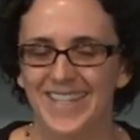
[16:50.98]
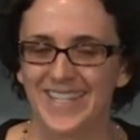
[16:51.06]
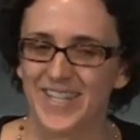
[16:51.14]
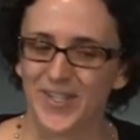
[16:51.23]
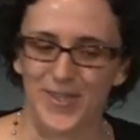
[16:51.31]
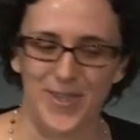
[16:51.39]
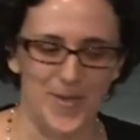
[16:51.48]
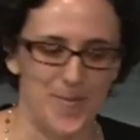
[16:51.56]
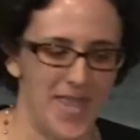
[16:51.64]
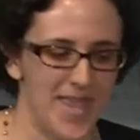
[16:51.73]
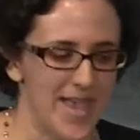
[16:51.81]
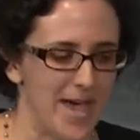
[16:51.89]
teaching them
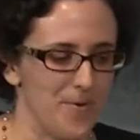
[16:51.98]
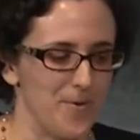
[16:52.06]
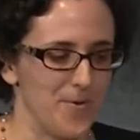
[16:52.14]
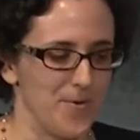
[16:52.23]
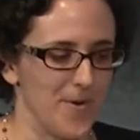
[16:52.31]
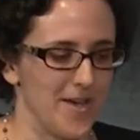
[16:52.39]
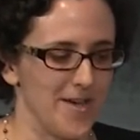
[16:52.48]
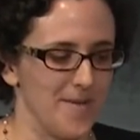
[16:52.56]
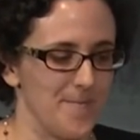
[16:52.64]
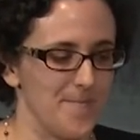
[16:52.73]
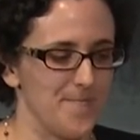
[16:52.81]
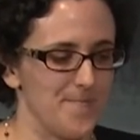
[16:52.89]
how to,
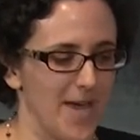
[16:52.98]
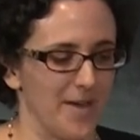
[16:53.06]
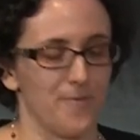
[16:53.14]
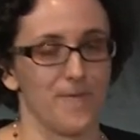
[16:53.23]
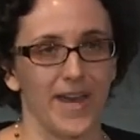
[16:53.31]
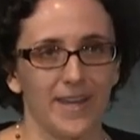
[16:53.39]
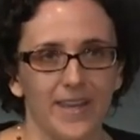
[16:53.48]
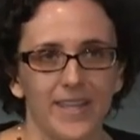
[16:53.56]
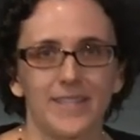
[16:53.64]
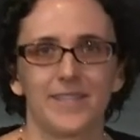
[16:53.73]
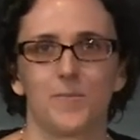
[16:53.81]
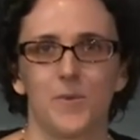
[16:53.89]
um, how to
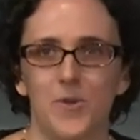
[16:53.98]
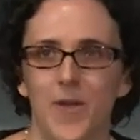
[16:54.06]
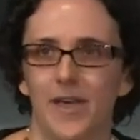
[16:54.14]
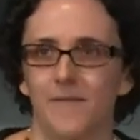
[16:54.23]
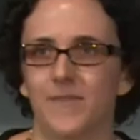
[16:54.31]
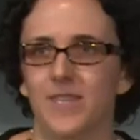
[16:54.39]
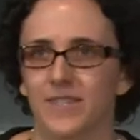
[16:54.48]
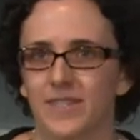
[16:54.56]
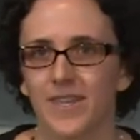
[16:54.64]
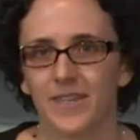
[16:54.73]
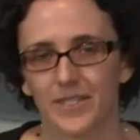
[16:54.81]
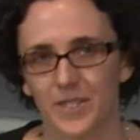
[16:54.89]
recognize when you have these
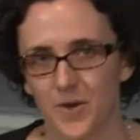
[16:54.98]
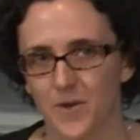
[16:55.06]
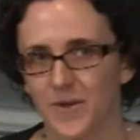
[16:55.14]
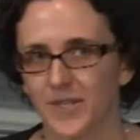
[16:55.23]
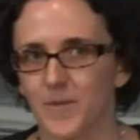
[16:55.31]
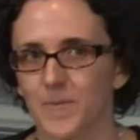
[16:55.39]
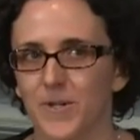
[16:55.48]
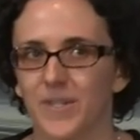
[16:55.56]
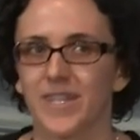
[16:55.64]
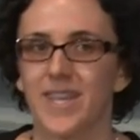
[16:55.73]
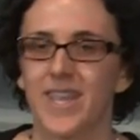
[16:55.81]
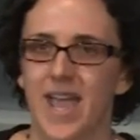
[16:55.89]
stereoisomers,
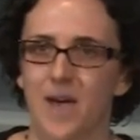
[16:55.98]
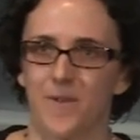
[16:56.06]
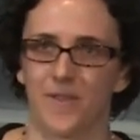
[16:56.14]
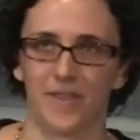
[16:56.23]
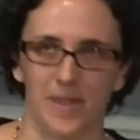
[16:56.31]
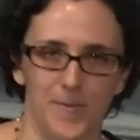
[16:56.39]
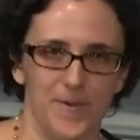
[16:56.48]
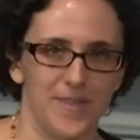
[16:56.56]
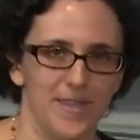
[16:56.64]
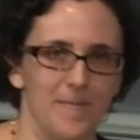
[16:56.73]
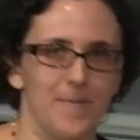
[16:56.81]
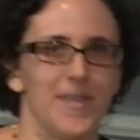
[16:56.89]
how to label
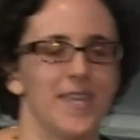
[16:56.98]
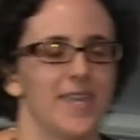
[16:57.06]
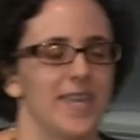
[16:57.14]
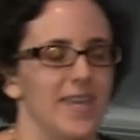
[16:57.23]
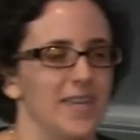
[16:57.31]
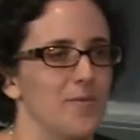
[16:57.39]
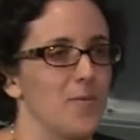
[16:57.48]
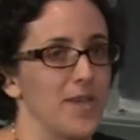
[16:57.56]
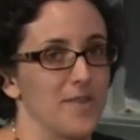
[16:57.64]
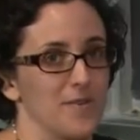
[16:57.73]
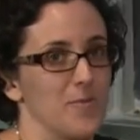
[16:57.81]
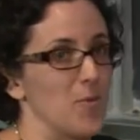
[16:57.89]
them, and why
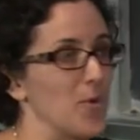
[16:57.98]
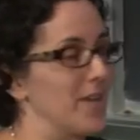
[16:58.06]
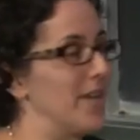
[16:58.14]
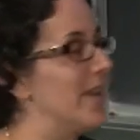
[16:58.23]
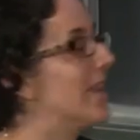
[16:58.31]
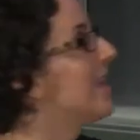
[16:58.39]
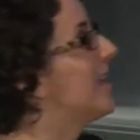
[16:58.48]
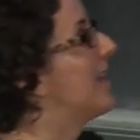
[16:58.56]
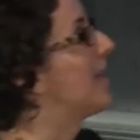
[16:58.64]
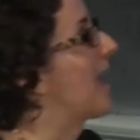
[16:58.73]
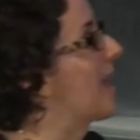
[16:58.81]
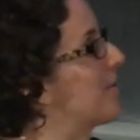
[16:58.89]
they're important,
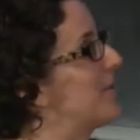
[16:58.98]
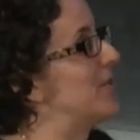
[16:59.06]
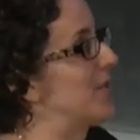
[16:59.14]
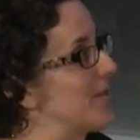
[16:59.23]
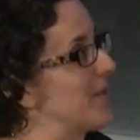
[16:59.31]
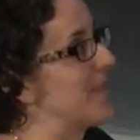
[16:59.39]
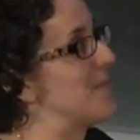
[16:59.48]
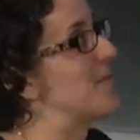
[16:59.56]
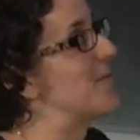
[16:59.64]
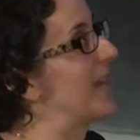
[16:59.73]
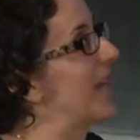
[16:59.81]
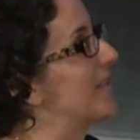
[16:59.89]
and how to generate them in
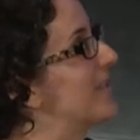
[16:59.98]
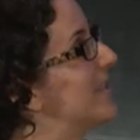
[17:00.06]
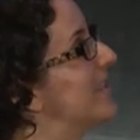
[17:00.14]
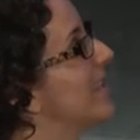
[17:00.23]
reactions.